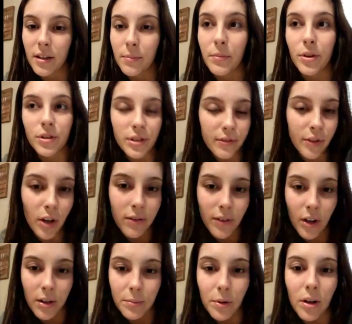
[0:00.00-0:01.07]
Most of y'all
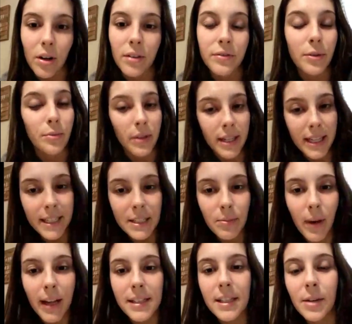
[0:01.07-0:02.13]
volleyball. For Brittany, it's
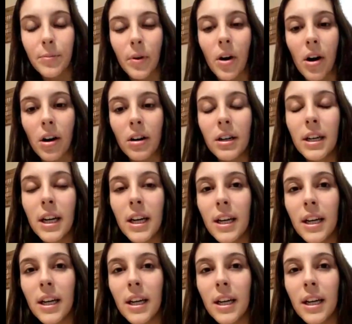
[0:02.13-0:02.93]
basketball.